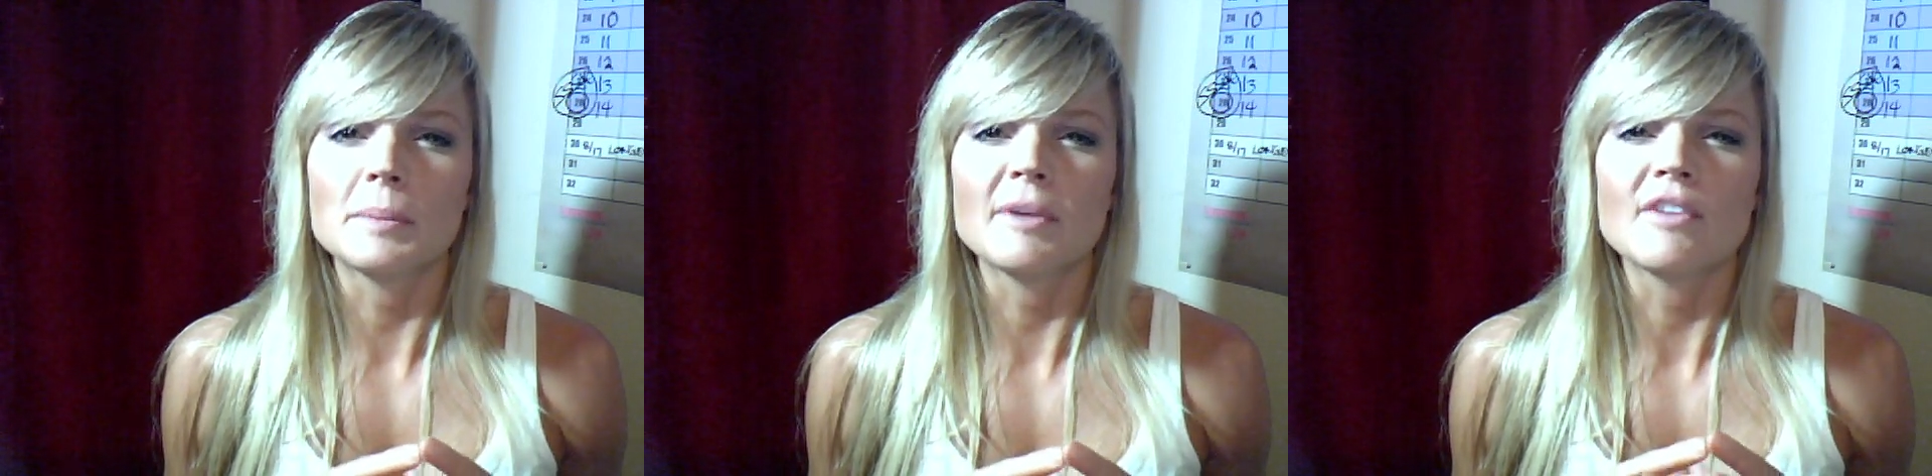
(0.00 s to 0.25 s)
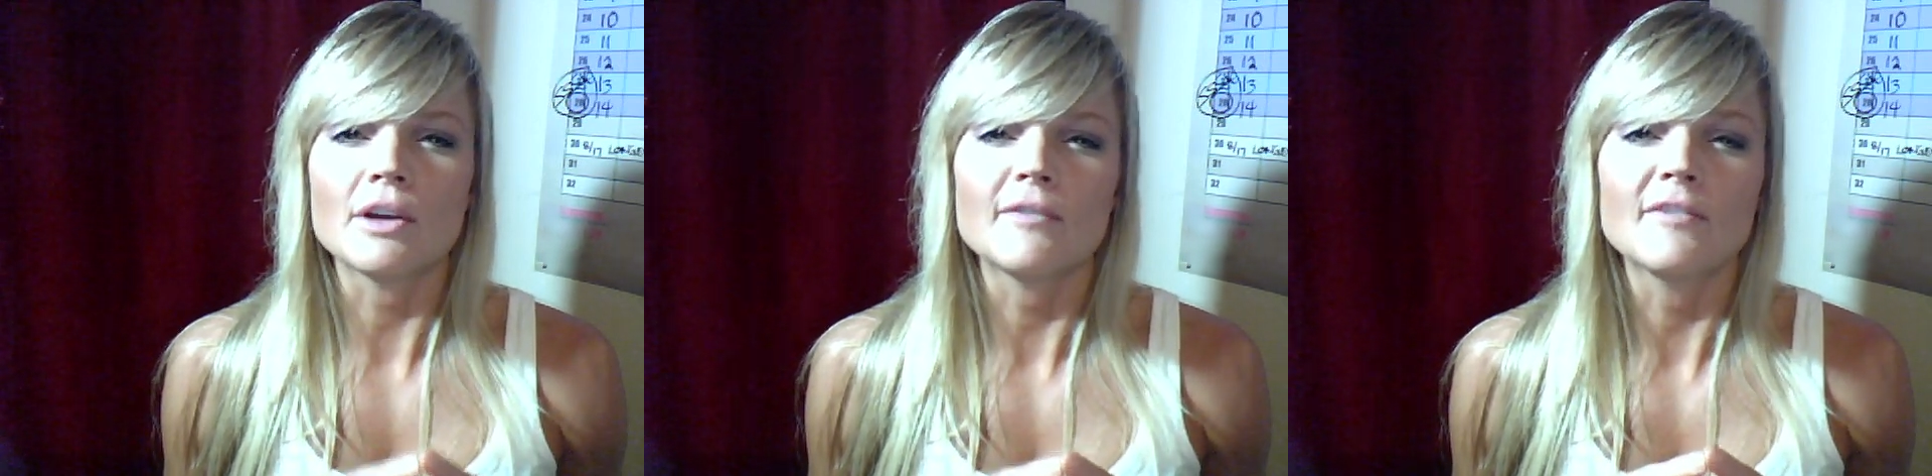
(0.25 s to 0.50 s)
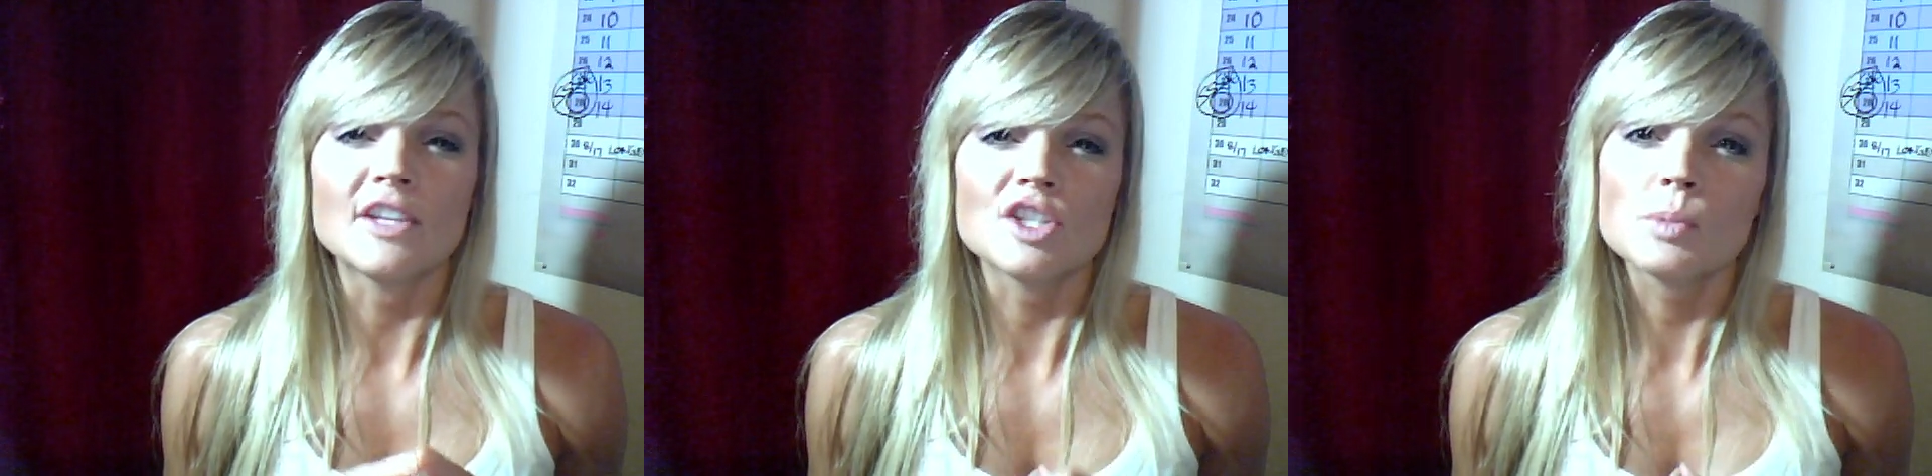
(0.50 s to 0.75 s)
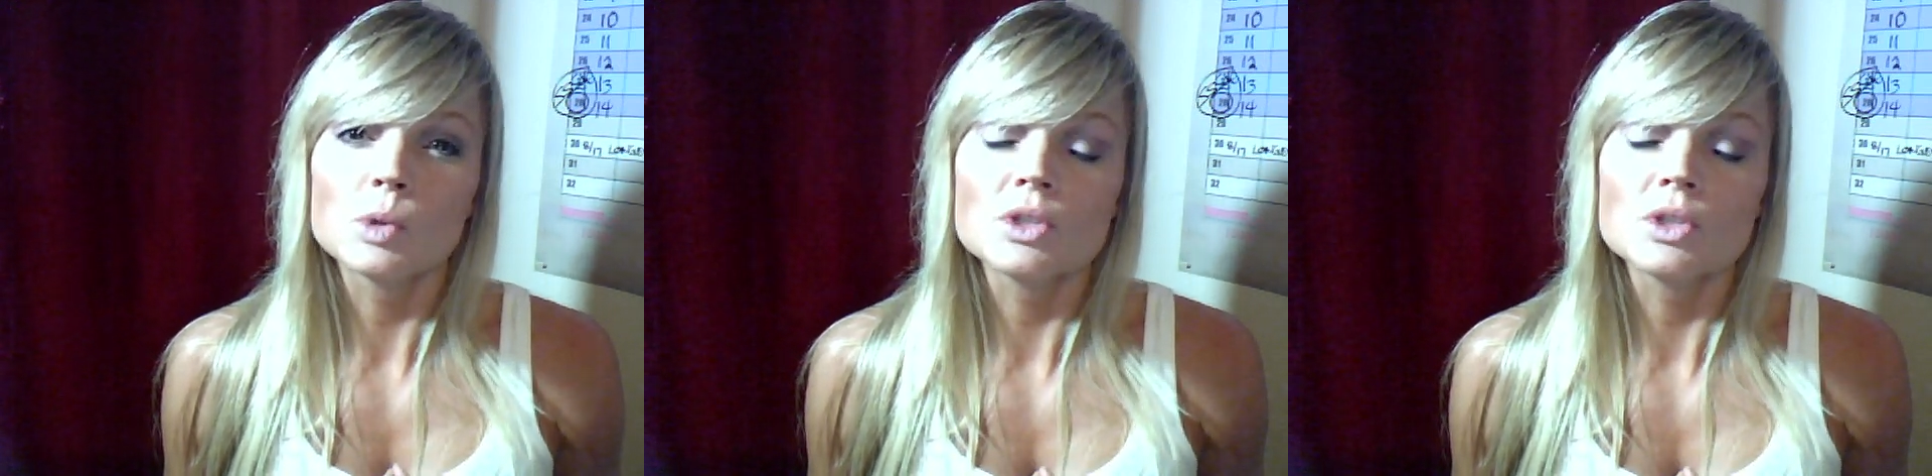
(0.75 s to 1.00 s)
be very
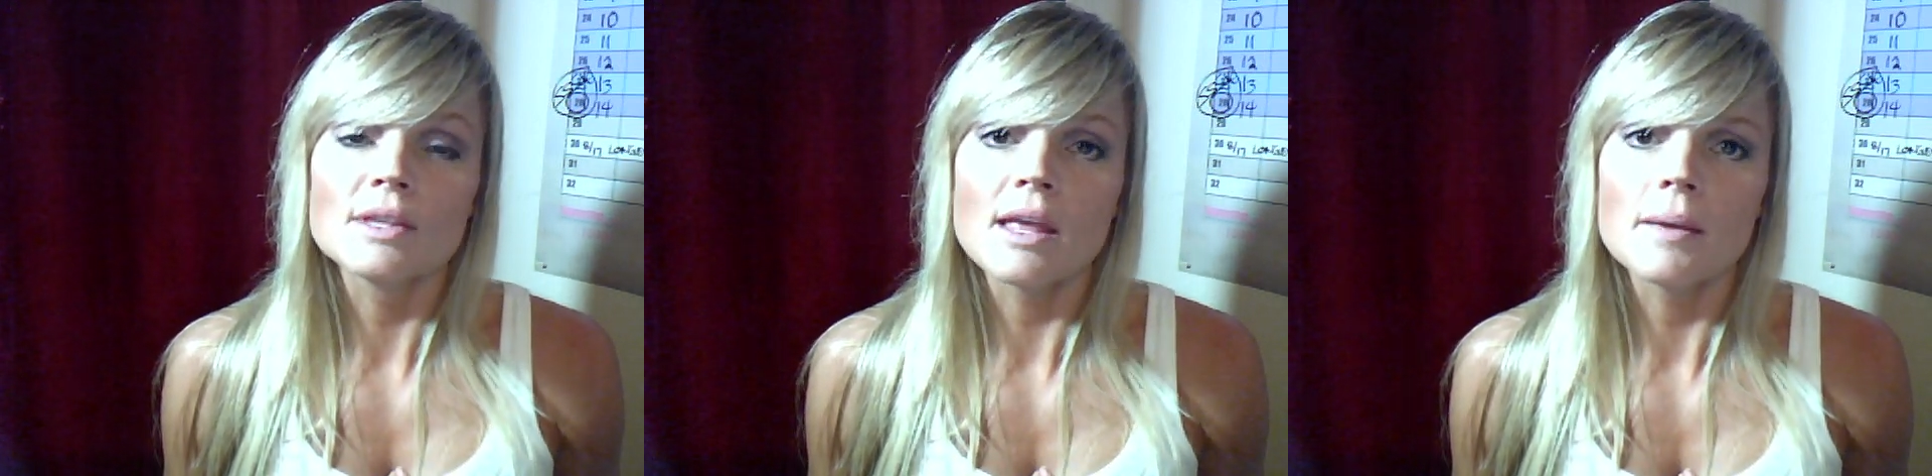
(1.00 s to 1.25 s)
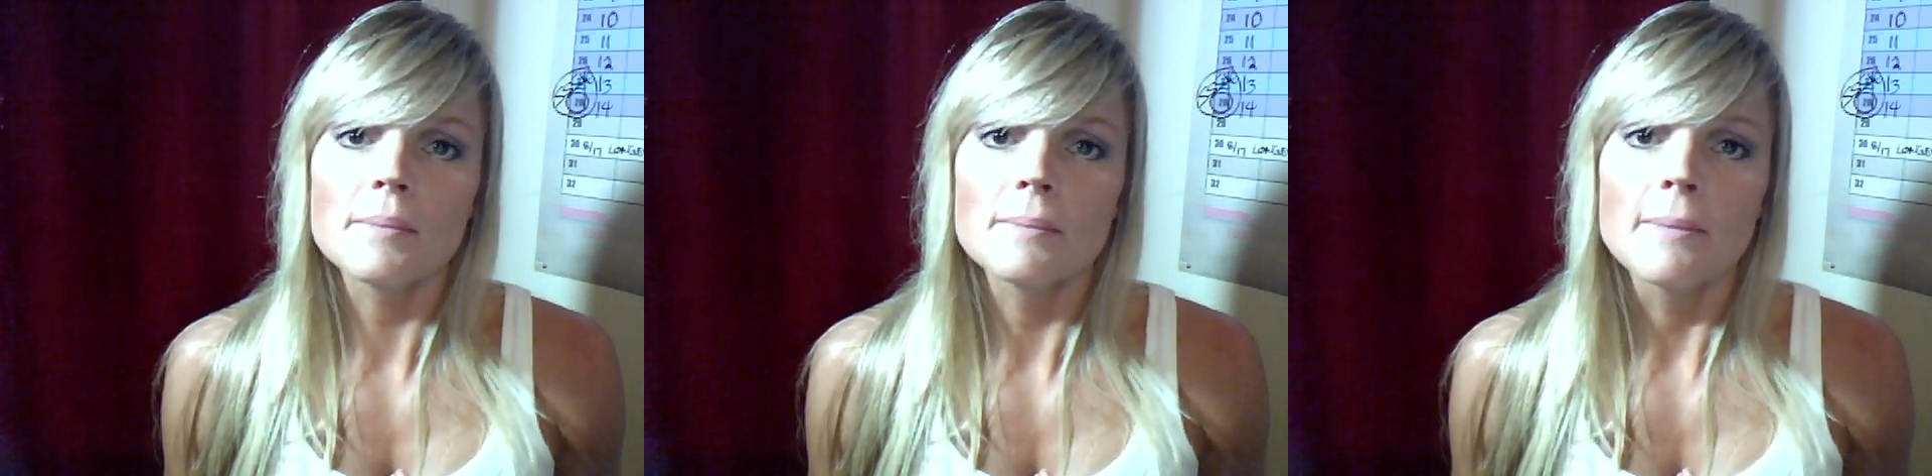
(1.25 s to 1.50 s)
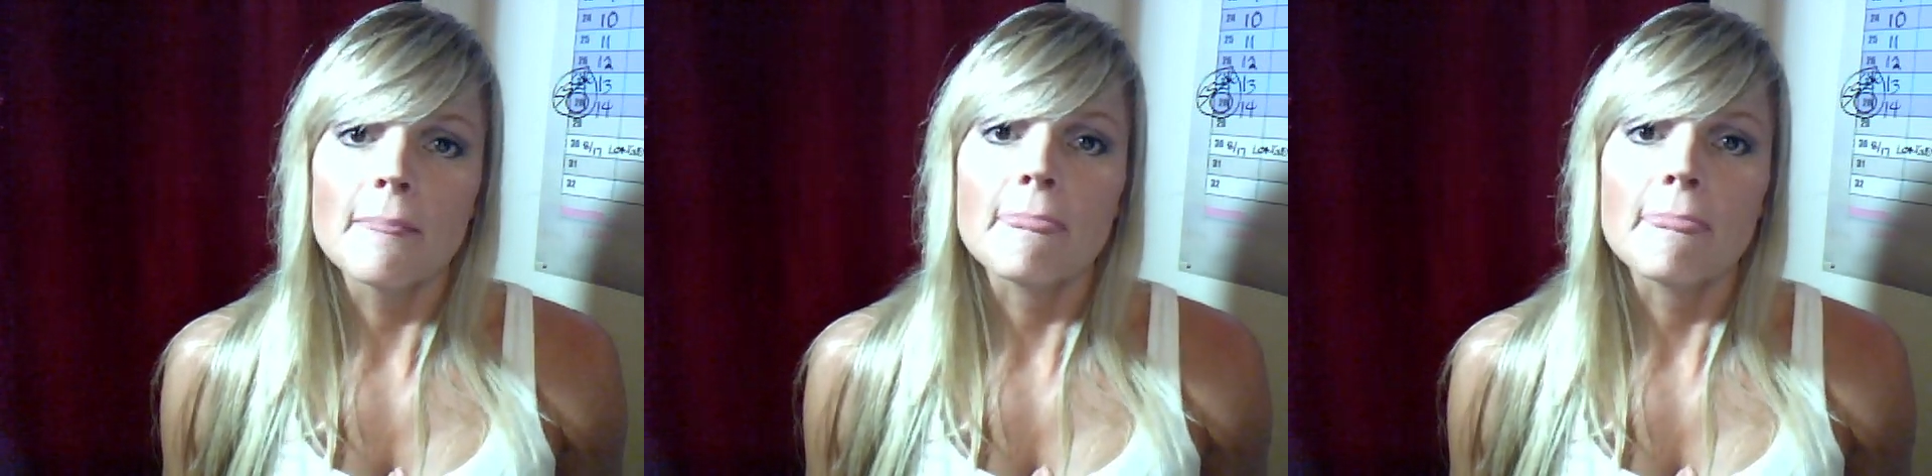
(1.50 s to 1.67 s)
visible to them,